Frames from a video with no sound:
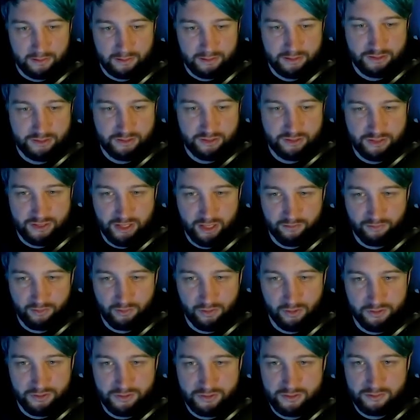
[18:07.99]
As you can see, I've
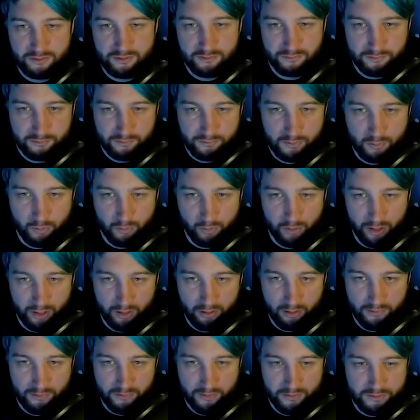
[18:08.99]
lost quite a
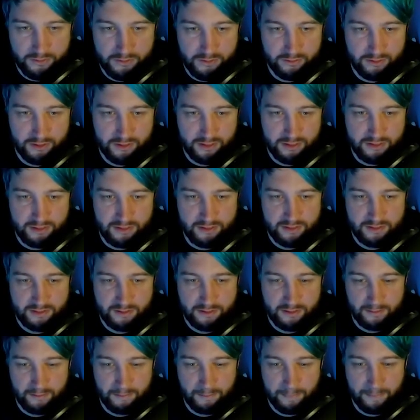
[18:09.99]
lot of those units,
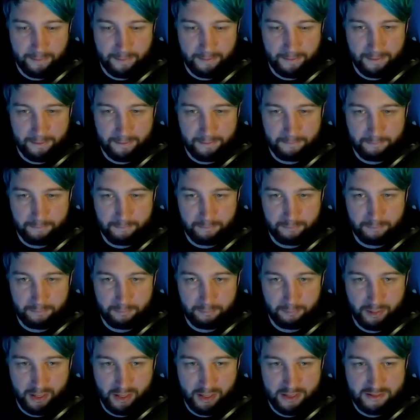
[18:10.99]

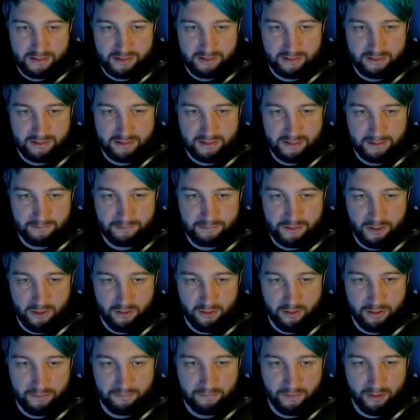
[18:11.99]
but at the same
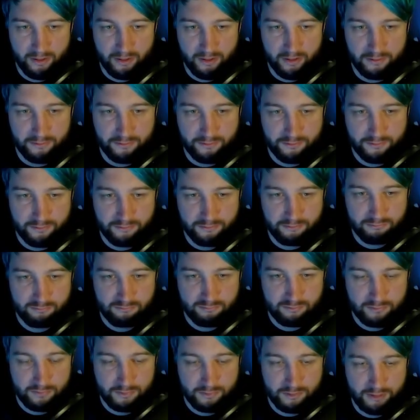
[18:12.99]
time I've
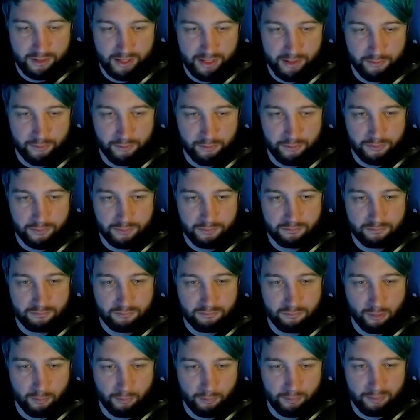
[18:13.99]
killed
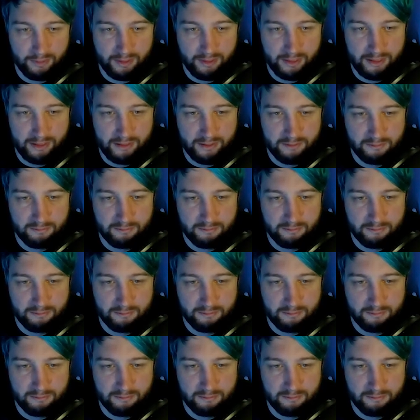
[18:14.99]
probably